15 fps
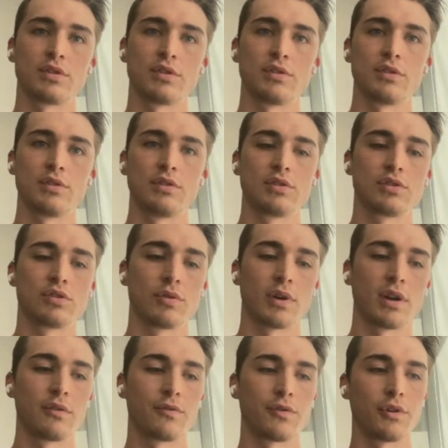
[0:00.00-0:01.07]
to
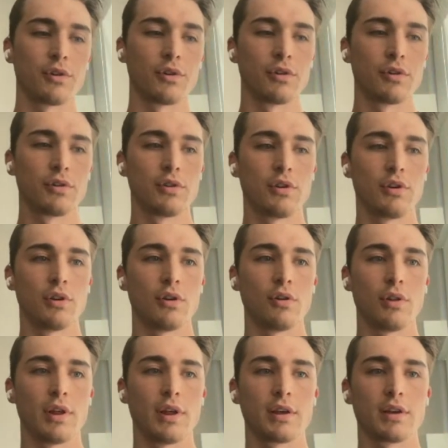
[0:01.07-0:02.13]
rent it for,
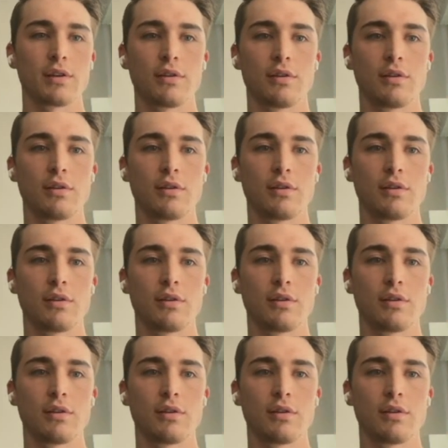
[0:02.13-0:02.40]
like